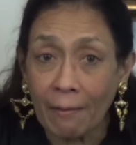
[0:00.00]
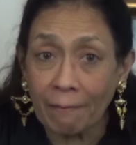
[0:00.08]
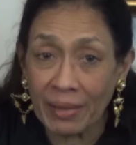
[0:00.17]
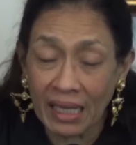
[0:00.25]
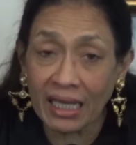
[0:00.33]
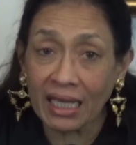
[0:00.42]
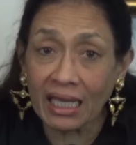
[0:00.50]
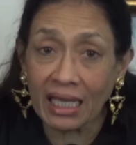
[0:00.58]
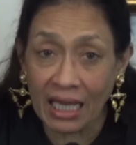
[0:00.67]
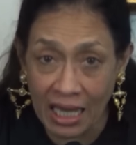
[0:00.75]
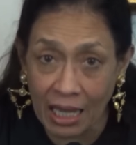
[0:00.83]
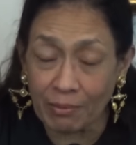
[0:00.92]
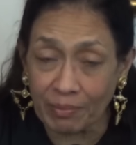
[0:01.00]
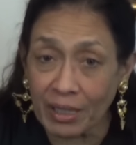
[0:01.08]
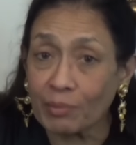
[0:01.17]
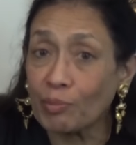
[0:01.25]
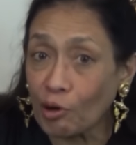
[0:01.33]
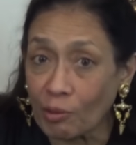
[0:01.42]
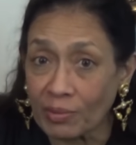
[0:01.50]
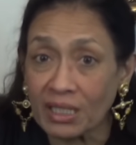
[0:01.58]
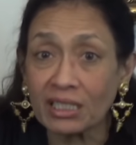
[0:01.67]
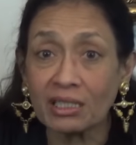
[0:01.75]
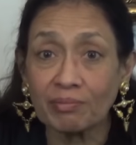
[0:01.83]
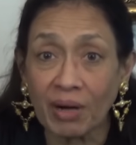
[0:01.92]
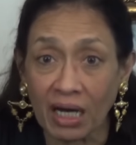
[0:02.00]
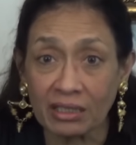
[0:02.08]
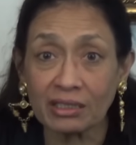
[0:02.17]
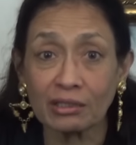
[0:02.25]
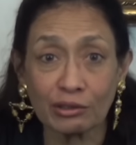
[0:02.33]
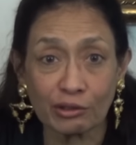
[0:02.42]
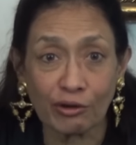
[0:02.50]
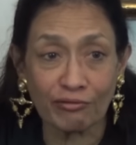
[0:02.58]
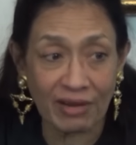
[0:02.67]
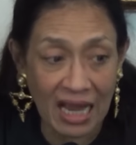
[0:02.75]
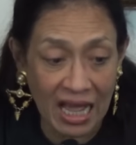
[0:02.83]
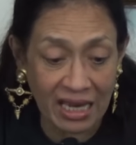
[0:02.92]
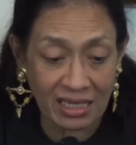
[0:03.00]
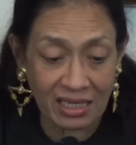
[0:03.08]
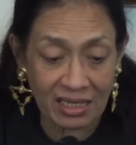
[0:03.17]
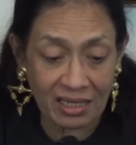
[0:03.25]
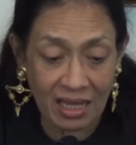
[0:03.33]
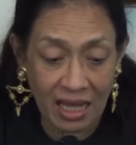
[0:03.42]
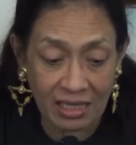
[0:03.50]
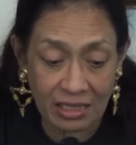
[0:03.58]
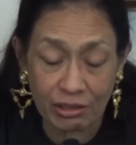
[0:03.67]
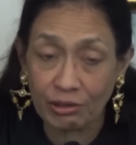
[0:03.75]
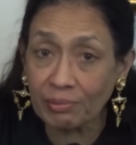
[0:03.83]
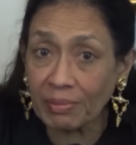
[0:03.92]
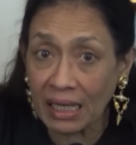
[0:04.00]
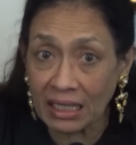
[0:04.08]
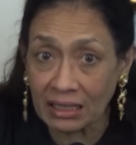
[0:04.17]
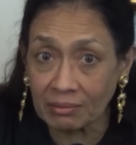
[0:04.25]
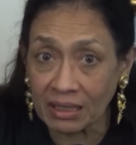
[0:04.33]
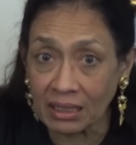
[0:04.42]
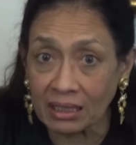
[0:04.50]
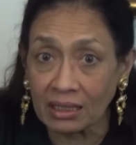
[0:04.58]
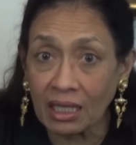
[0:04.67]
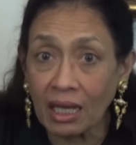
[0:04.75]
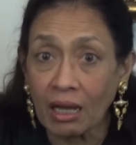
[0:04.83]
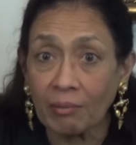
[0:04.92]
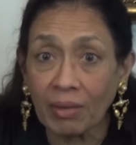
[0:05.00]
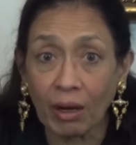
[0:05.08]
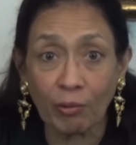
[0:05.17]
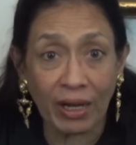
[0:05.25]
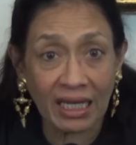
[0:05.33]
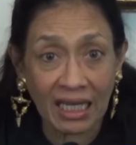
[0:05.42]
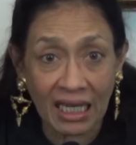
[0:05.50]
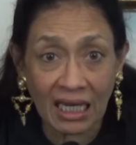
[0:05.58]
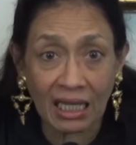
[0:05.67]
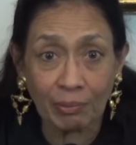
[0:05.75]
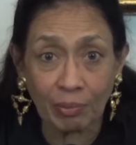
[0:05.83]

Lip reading: PKNP promised parcels of land as a replacement, but when hilly